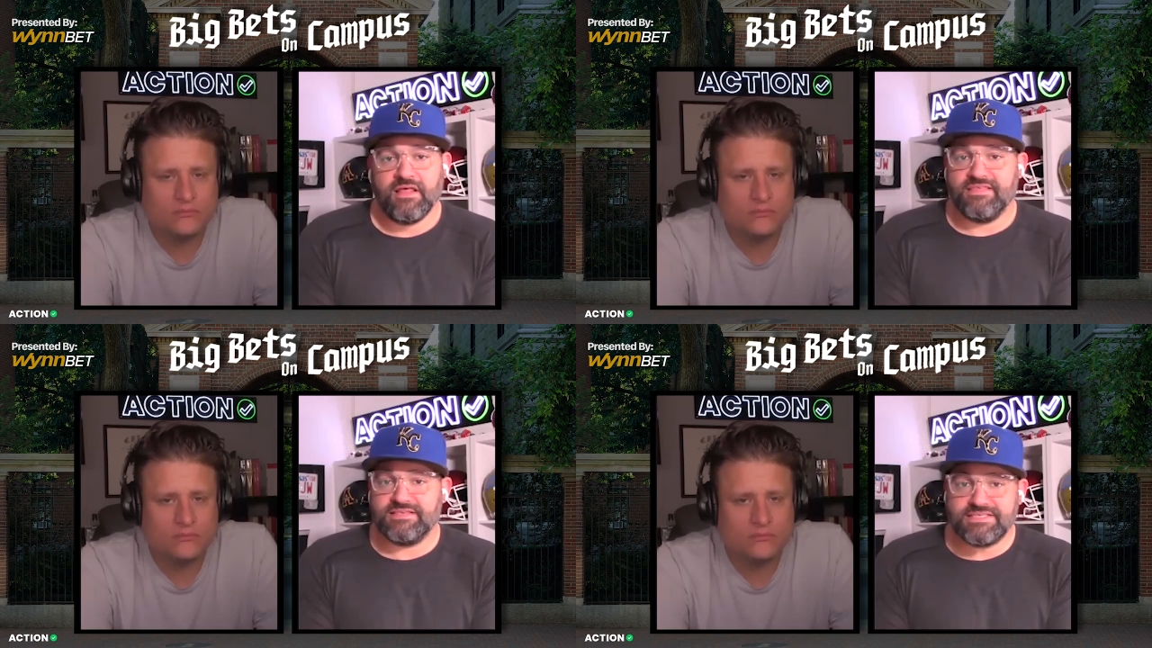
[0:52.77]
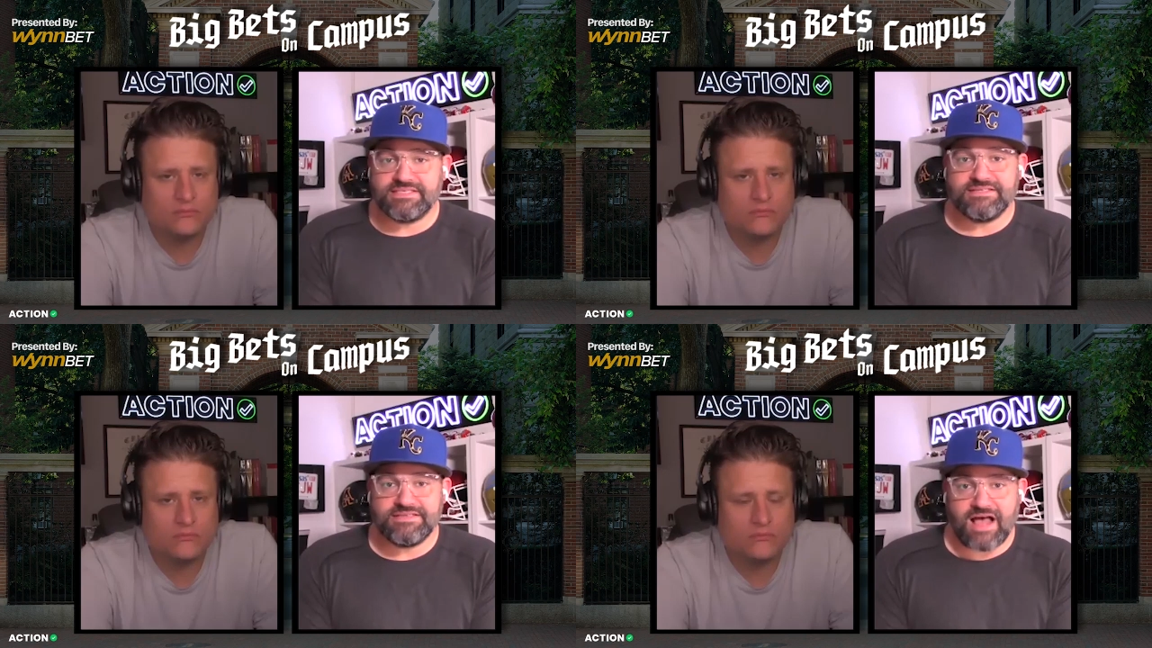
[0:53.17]
Speaker 1: this is
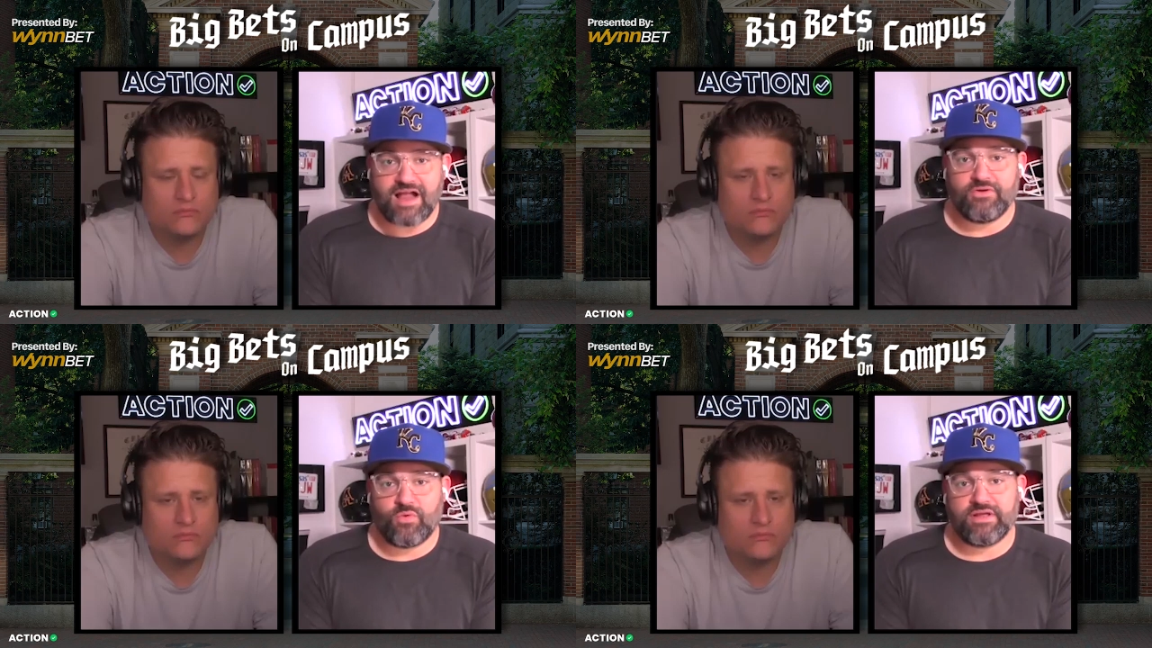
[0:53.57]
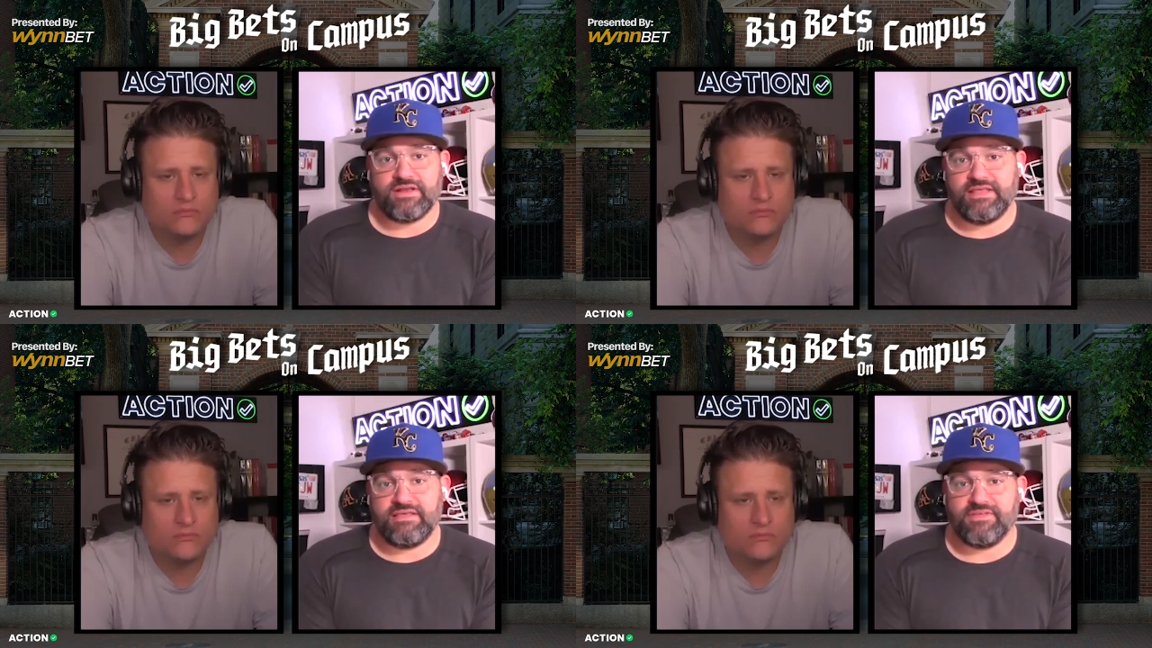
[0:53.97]
not an Oregon
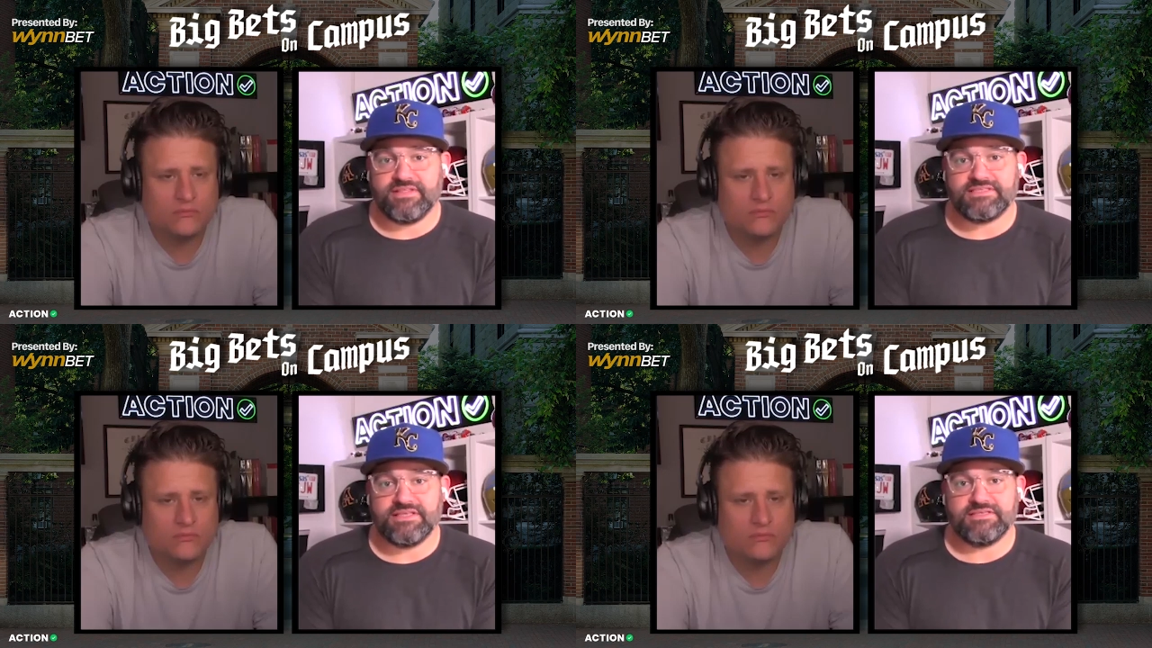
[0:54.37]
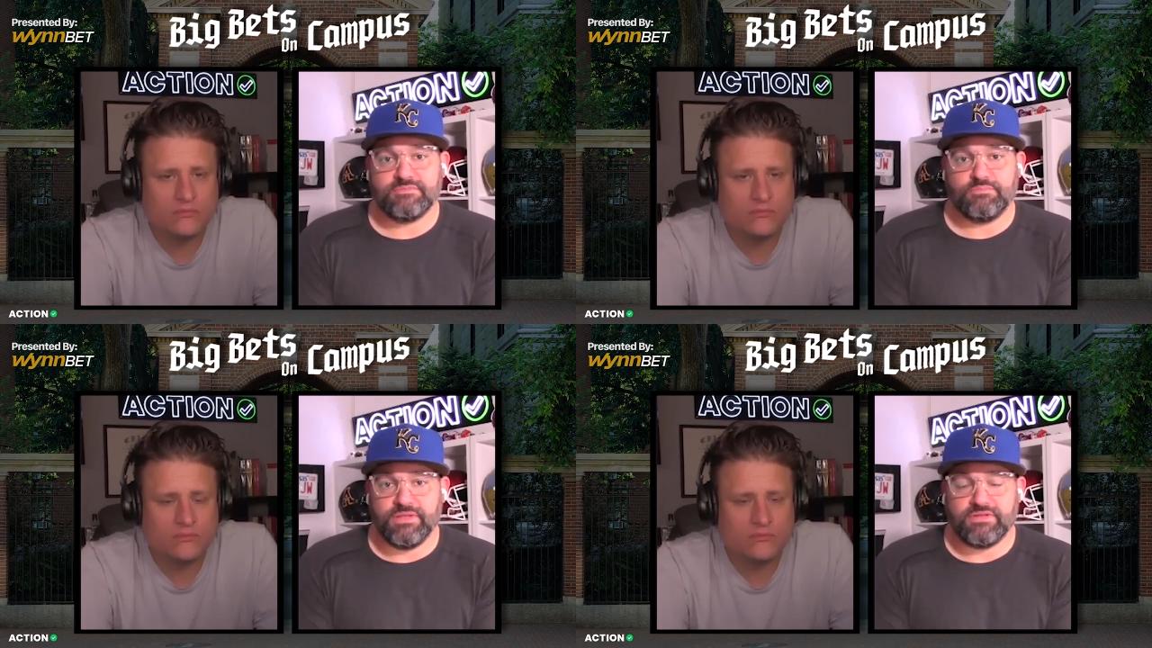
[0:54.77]
defense that is
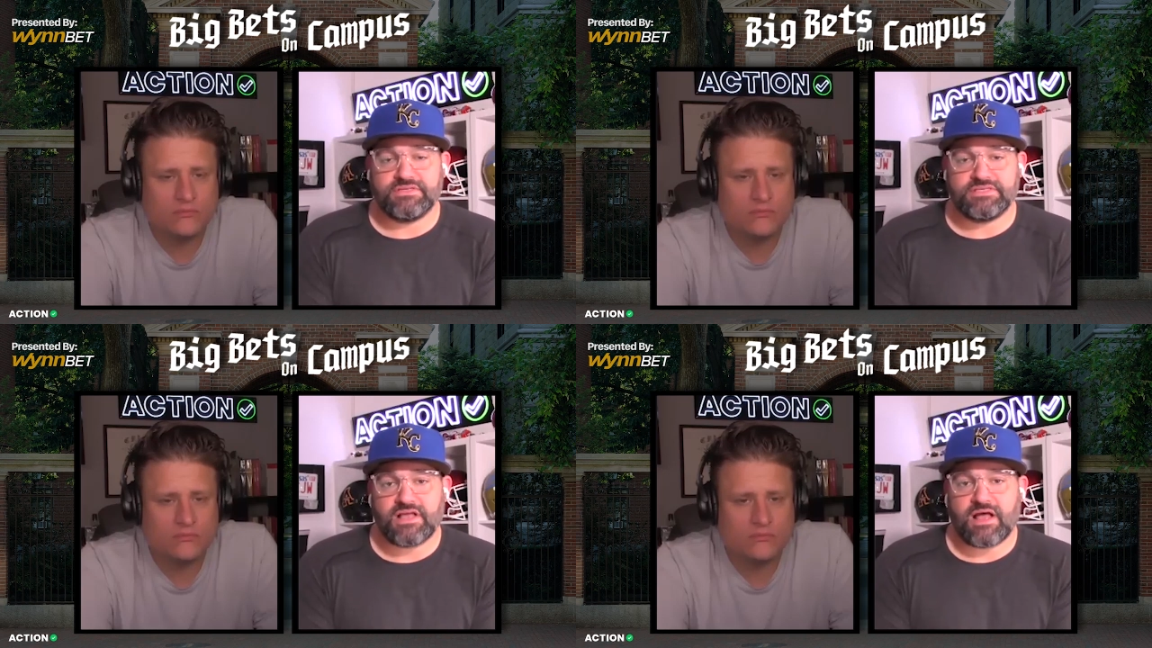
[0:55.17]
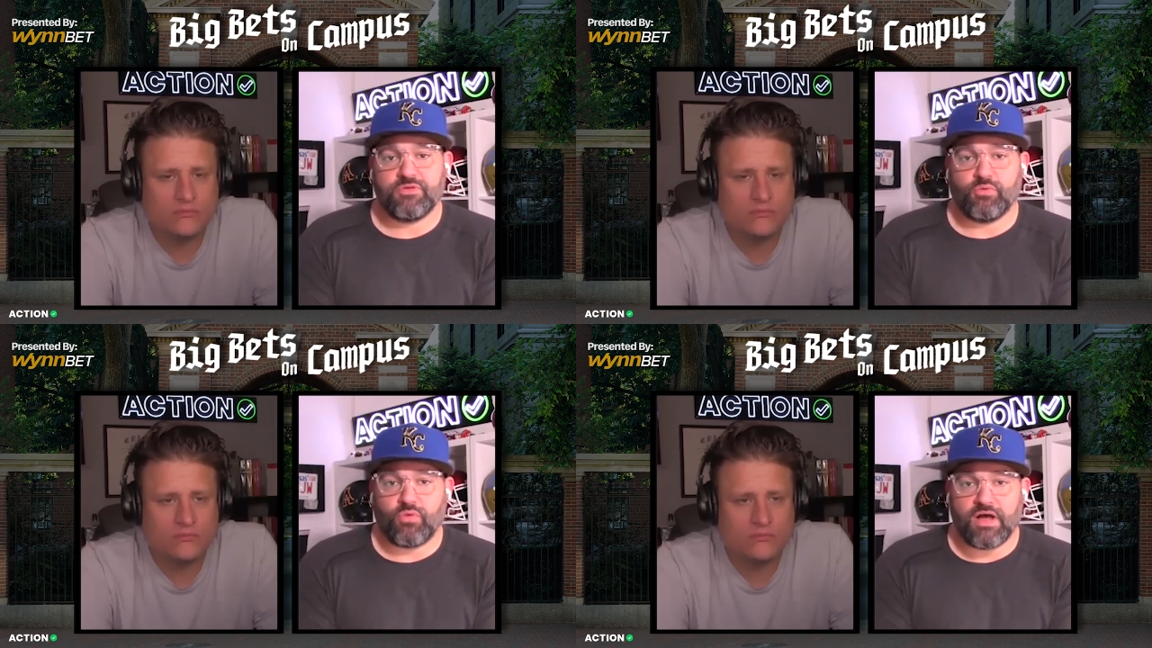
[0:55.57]
built to stop the
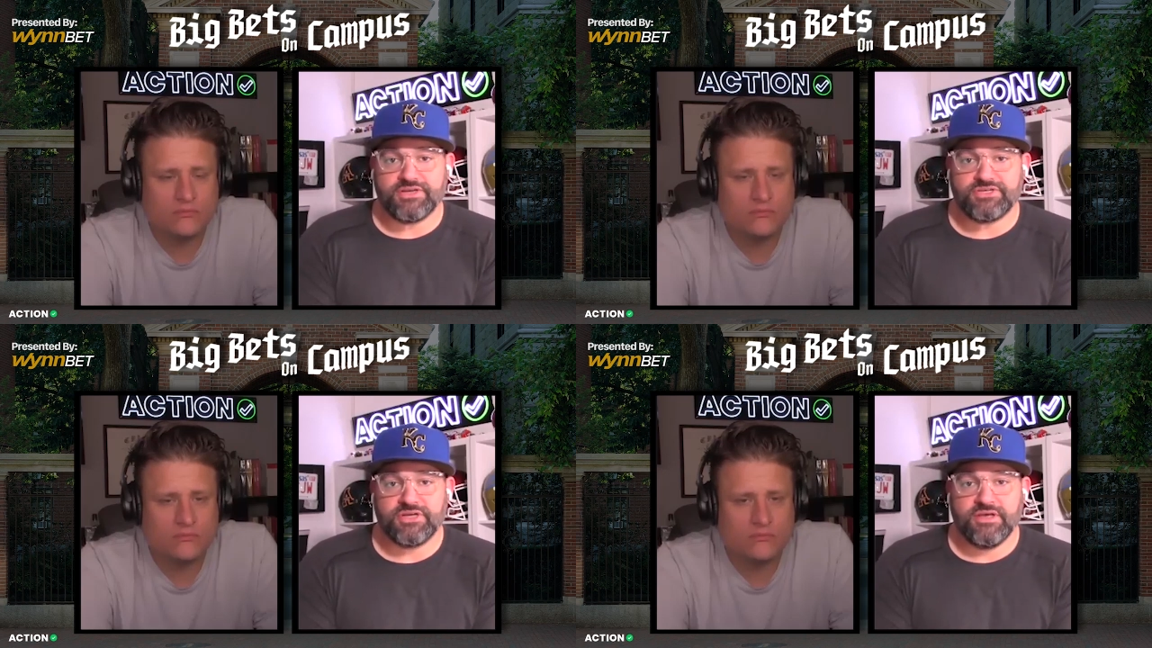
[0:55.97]
rush.